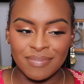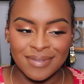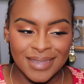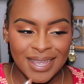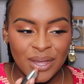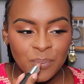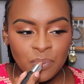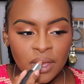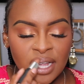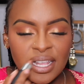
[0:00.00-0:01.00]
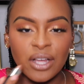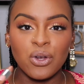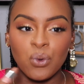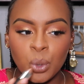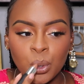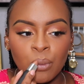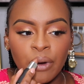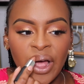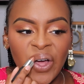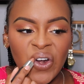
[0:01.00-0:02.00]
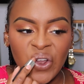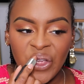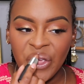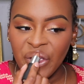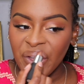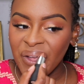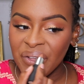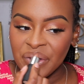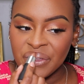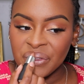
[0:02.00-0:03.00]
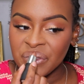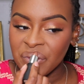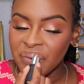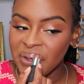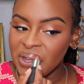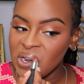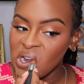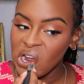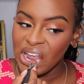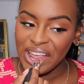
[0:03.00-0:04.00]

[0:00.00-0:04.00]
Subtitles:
It's like a neutral brown. It looks so good.